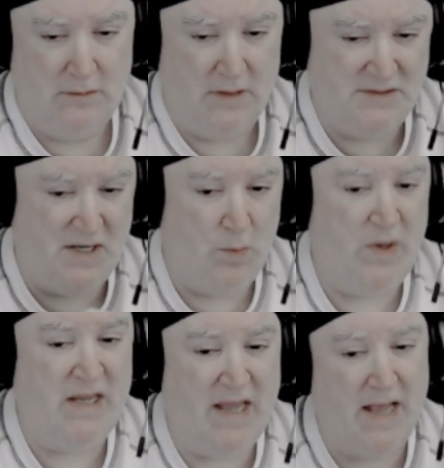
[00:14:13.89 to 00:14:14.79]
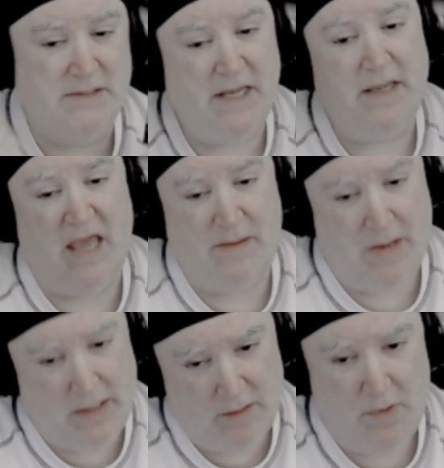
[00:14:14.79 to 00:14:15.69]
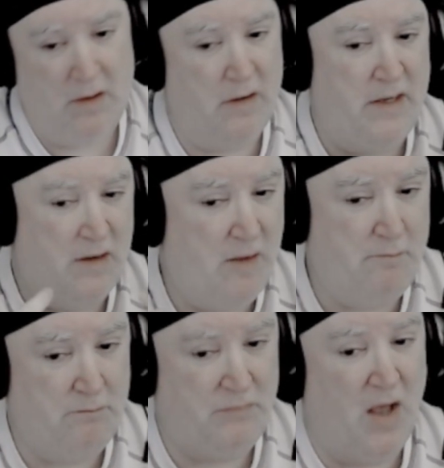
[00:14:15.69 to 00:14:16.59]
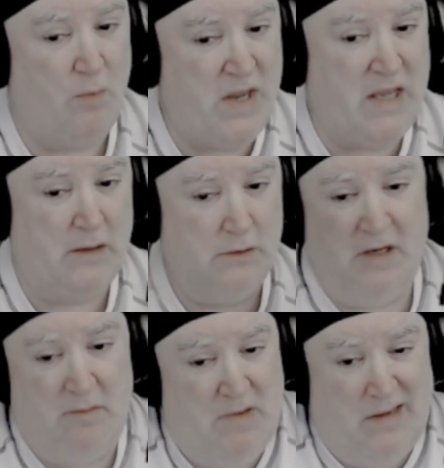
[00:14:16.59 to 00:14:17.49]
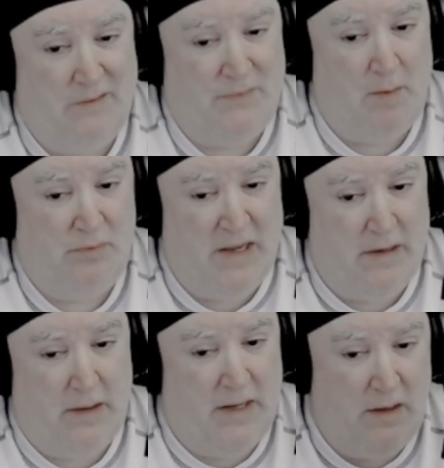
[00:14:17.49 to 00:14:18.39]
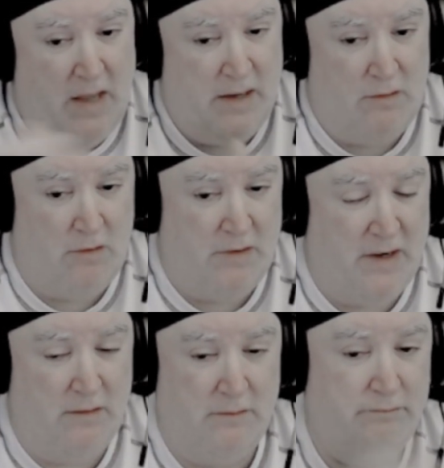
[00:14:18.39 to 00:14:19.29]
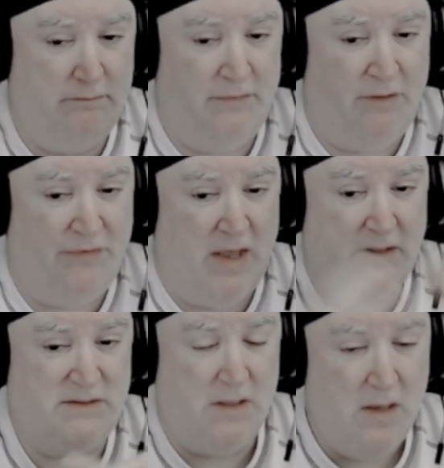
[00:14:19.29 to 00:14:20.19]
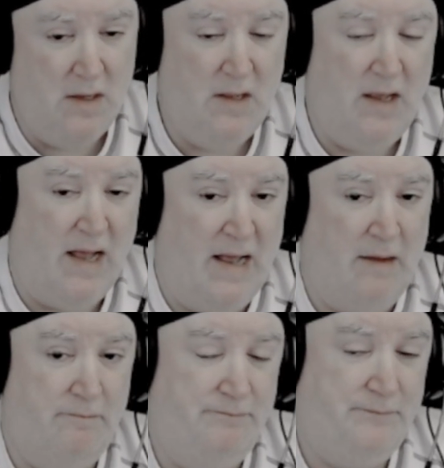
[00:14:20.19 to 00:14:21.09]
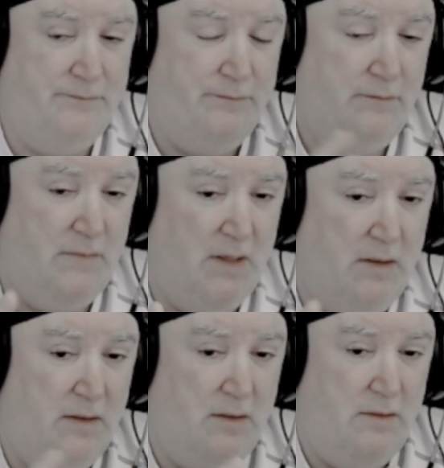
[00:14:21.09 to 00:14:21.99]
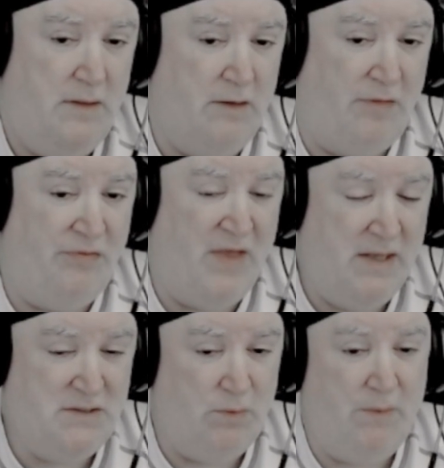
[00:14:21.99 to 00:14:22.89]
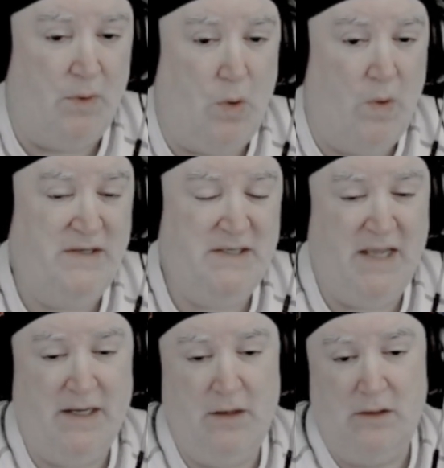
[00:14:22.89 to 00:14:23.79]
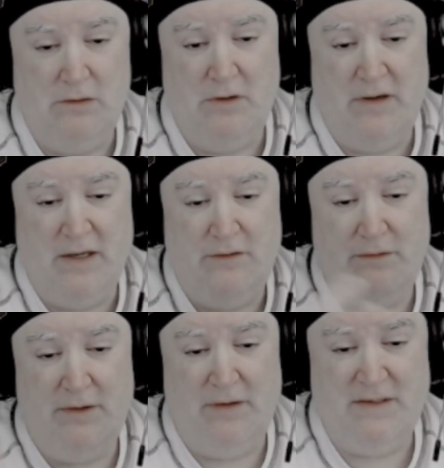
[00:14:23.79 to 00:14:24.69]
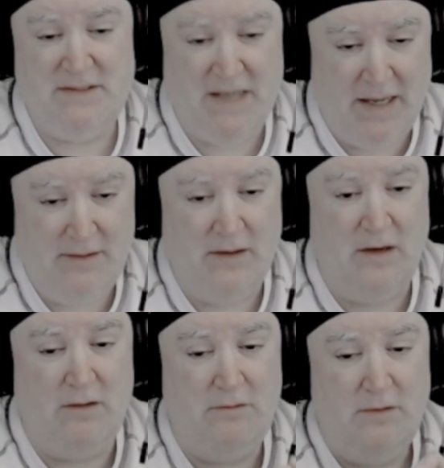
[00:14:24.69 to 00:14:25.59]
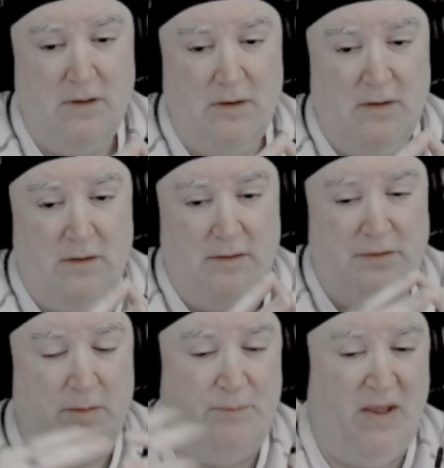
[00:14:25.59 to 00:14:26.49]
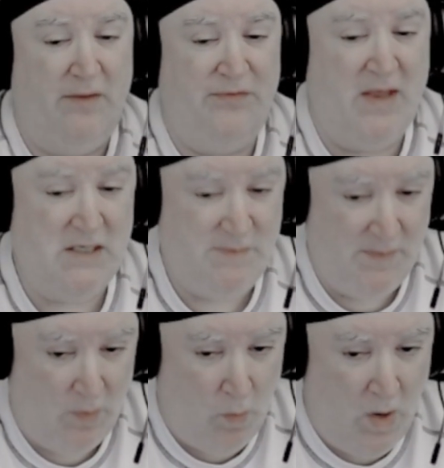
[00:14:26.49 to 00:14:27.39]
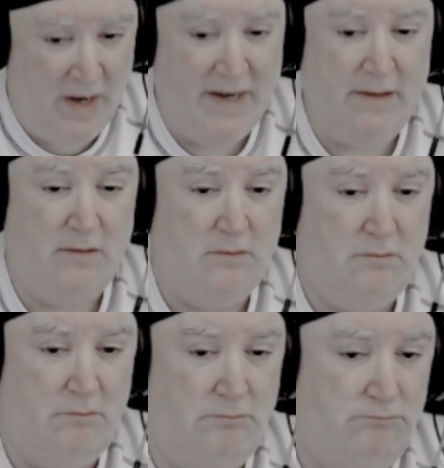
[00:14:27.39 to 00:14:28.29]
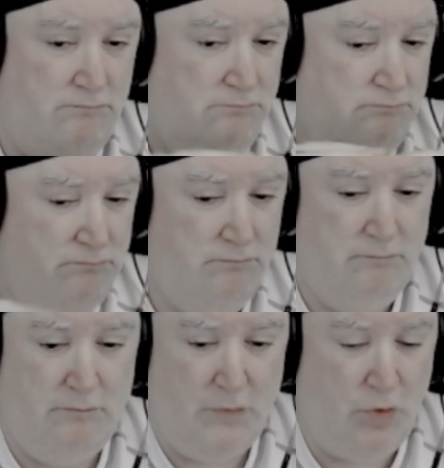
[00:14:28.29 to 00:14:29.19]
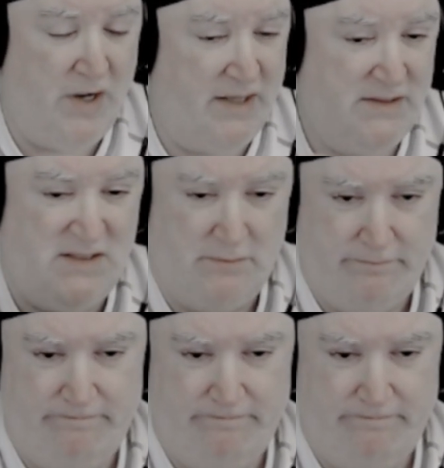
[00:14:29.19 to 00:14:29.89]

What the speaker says: I say we as a gaming community, not we, including me. I'm not playing it. I don't know it. No thanks. The things that we were going to get included into it, they said, the big things people wanted, crickets.